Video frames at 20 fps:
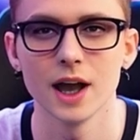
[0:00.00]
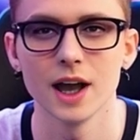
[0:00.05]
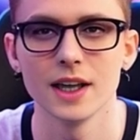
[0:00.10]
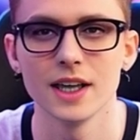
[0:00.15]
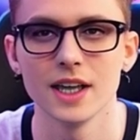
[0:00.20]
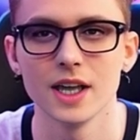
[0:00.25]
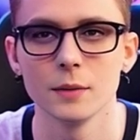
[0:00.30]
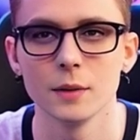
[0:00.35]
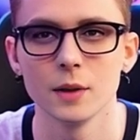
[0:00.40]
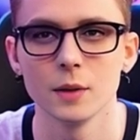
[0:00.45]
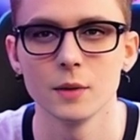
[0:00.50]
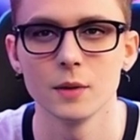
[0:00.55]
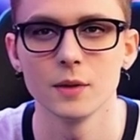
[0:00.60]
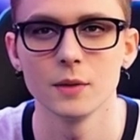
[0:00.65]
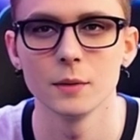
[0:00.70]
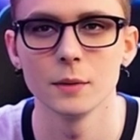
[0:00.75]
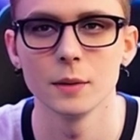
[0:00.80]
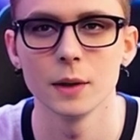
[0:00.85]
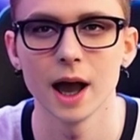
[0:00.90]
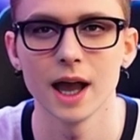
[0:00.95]
a little bit
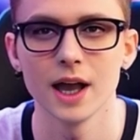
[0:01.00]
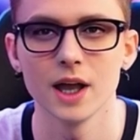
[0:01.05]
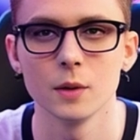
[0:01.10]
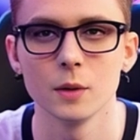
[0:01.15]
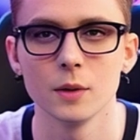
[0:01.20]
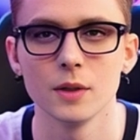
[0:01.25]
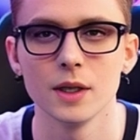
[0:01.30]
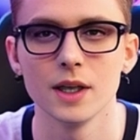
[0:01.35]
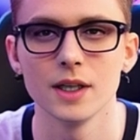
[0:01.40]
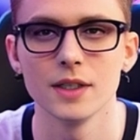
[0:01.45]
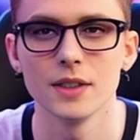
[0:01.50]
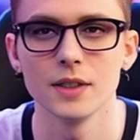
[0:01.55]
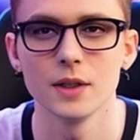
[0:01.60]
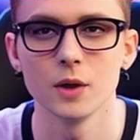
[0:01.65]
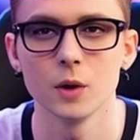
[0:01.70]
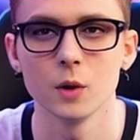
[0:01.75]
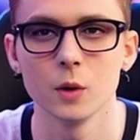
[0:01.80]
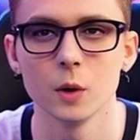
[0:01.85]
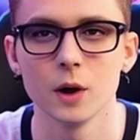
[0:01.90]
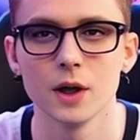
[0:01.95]
bad with this
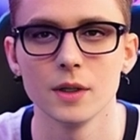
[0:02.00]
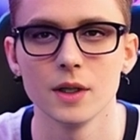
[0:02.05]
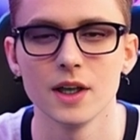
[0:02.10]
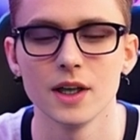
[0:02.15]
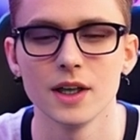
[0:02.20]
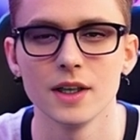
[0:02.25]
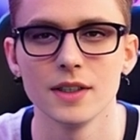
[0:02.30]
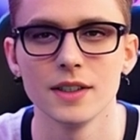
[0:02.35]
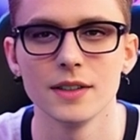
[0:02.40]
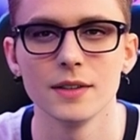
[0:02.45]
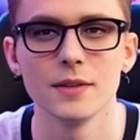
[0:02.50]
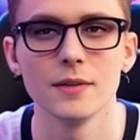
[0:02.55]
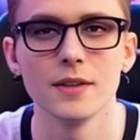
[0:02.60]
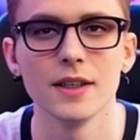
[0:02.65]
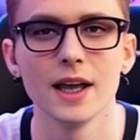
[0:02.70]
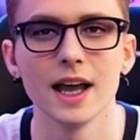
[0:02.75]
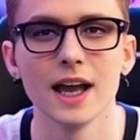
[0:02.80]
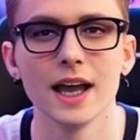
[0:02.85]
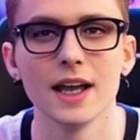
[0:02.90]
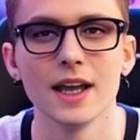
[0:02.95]
or whether
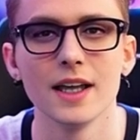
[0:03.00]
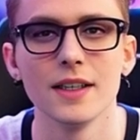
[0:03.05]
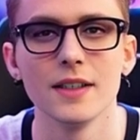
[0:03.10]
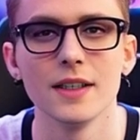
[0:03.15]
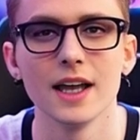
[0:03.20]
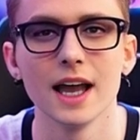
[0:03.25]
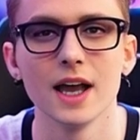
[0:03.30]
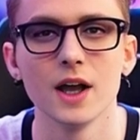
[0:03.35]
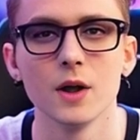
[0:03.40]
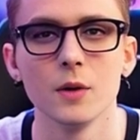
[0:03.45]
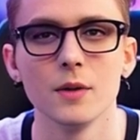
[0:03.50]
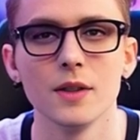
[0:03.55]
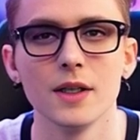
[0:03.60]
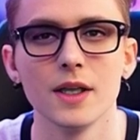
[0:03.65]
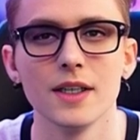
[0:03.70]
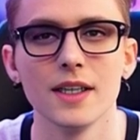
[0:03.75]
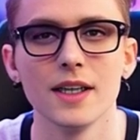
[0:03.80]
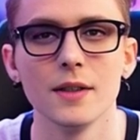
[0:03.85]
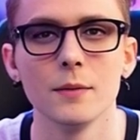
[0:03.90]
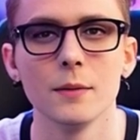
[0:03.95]
it is the actual
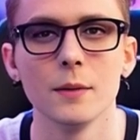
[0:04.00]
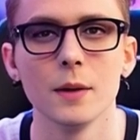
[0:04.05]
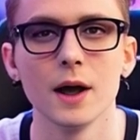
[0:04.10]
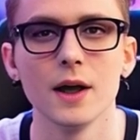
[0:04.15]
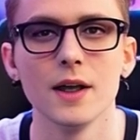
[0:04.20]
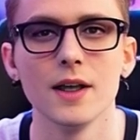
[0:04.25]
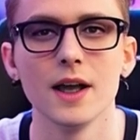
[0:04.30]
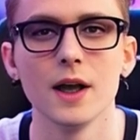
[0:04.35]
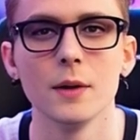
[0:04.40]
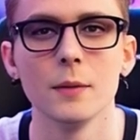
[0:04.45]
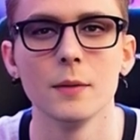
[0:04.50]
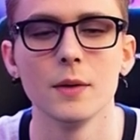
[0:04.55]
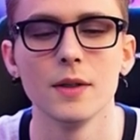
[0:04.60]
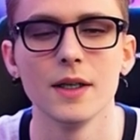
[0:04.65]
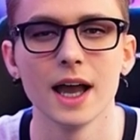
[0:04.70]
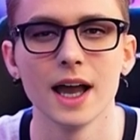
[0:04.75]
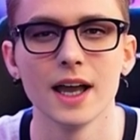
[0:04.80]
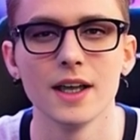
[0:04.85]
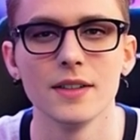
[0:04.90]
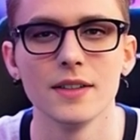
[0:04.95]
system, but the
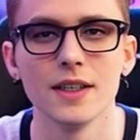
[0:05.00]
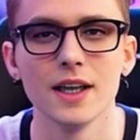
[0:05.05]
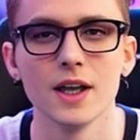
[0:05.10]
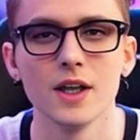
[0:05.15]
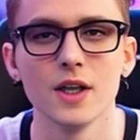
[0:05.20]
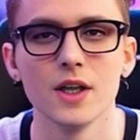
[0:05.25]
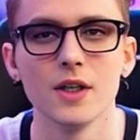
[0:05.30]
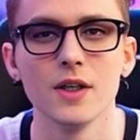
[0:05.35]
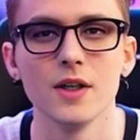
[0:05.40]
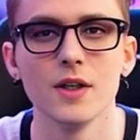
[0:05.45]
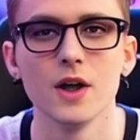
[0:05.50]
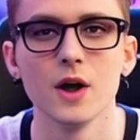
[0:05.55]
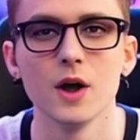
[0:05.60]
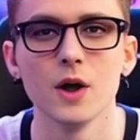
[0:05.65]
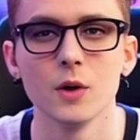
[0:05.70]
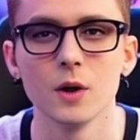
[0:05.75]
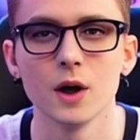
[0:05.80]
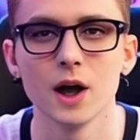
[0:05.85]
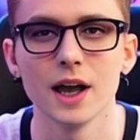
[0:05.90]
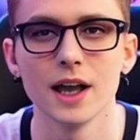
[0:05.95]
text selection's
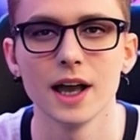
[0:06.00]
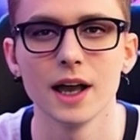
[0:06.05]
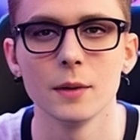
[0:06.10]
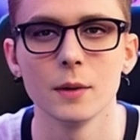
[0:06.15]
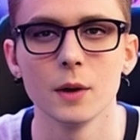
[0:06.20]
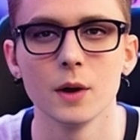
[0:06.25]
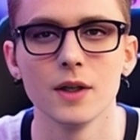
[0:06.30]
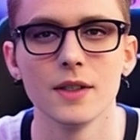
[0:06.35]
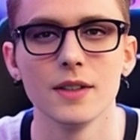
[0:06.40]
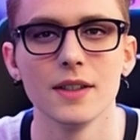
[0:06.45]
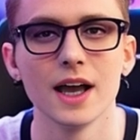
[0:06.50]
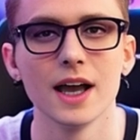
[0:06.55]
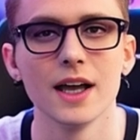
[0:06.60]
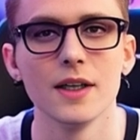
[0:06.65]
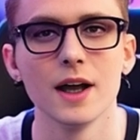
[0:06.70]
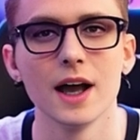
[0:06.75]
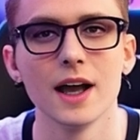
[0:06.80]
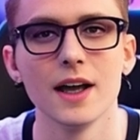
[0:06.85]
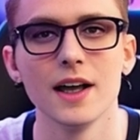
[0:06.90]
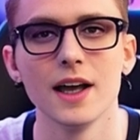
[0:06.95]
not great. I'm going to
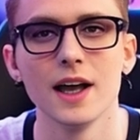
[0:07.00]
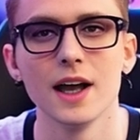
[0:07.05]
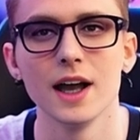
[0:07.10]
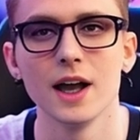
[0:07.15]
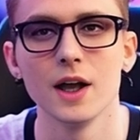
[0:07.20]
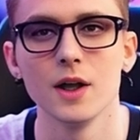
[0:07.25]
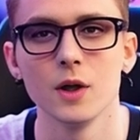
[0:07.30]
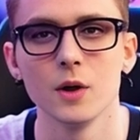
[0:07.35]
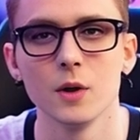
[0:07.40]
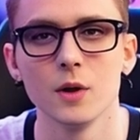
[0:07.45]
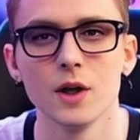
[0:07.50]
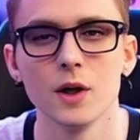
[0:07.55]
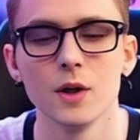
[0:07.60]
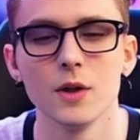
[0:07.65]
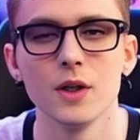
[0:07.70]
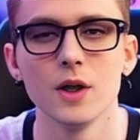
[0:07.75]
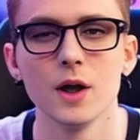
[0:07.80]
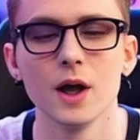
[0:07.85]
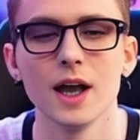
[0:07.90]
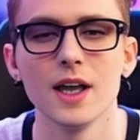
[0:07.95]
say that you can
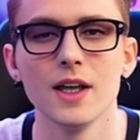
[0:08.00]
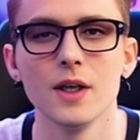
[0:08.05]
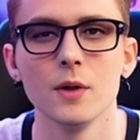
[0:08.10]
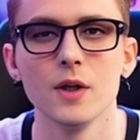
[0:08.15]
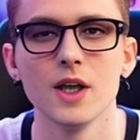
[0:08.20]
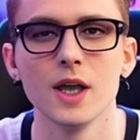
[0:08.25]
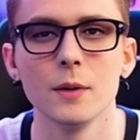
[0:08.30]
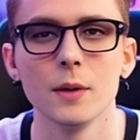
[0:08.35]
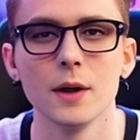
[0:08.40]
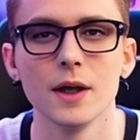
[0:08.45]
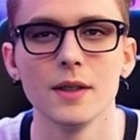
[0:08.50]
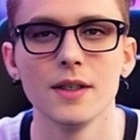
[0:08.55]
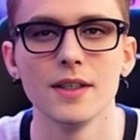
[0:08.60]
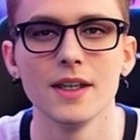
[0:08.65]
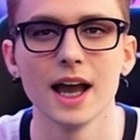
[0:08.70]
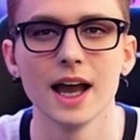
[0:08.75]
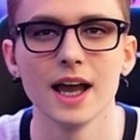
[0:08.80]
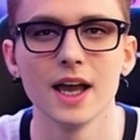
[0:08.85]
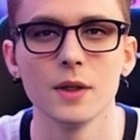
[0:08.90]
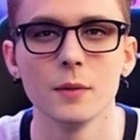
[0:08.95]
also get it to explain the
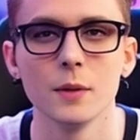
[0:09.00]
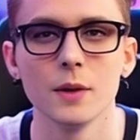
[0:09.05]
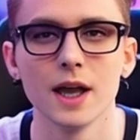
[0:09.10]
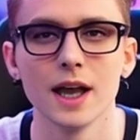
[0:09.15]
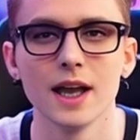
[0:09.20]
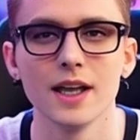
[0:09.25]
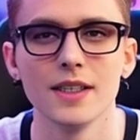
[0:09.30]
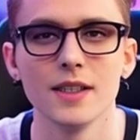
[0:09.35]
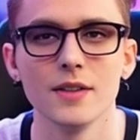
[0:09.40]
text, but that